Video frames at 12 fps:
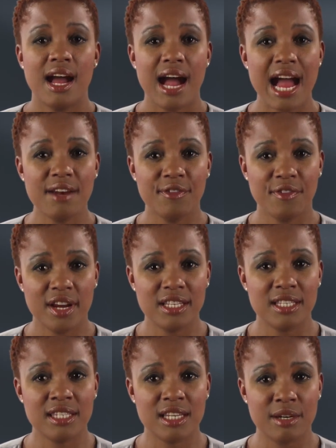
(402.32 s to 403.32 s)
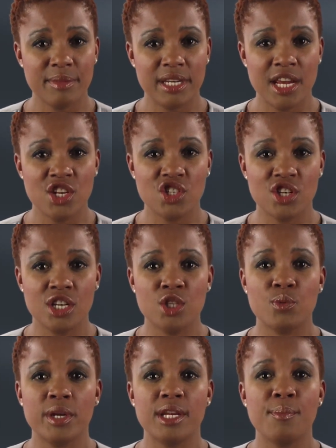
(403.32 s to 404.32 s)
Unfair discrimination
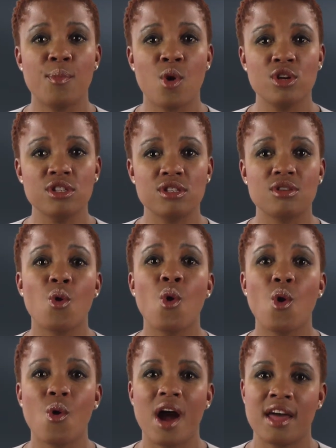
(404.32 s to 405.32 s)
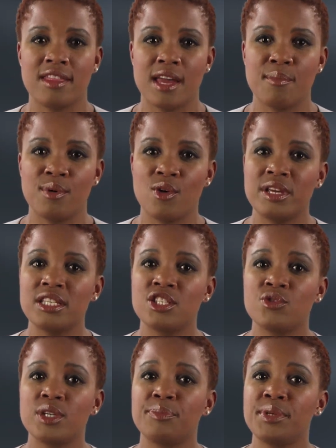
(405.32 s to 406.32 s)
is when a boss or other
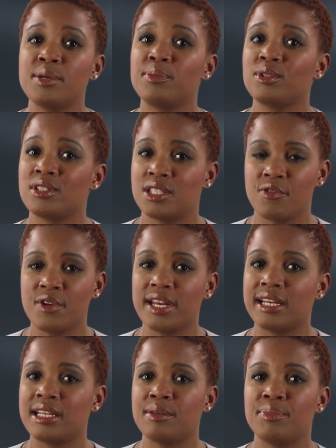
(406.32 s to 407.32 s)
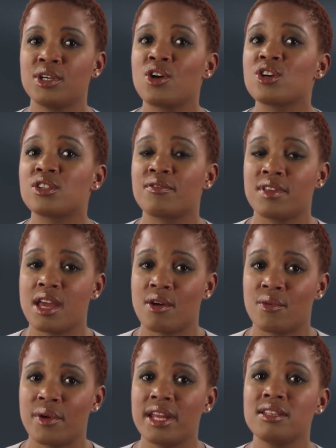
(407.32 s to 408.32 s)
employees treat people differently because of
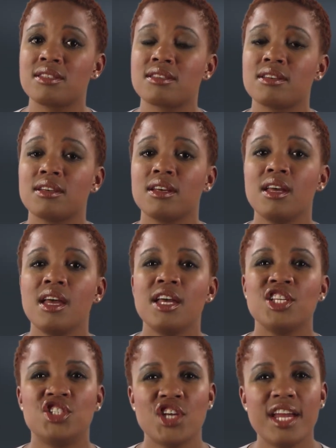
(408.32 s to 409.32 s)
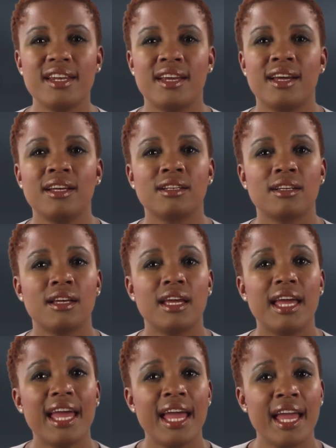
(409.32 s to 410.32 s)
their race, gender,
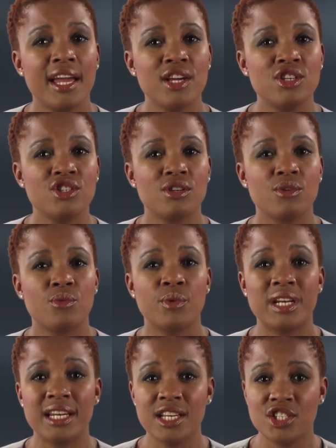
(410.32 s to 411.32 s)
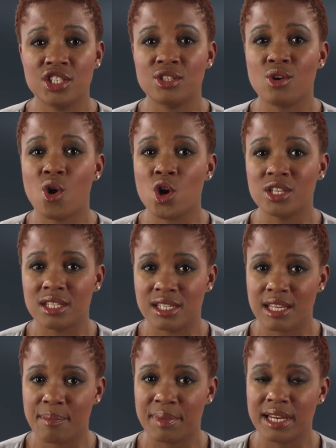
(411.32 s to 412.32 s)
age, religion, or
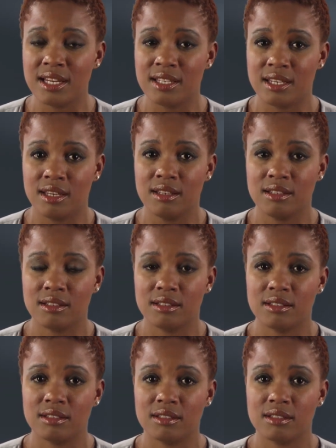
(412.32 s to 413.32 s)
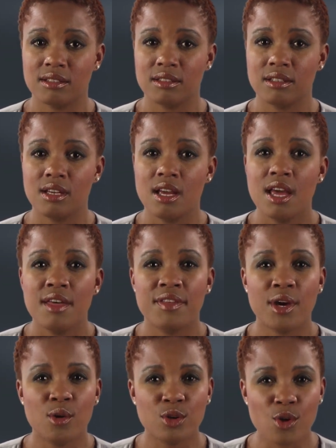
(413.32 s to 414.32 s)
disability.
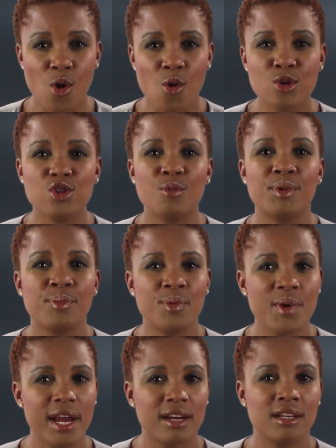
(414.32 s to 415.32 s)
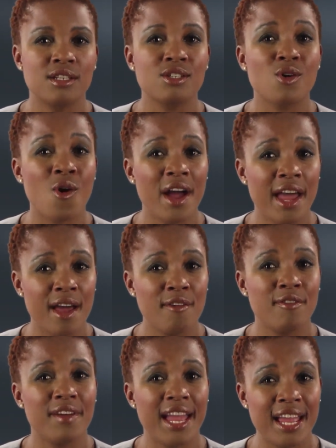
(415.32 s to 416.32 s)
They could also be pregnant or
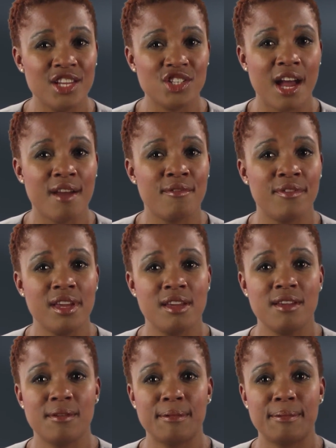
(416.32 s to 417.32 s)
have HIV.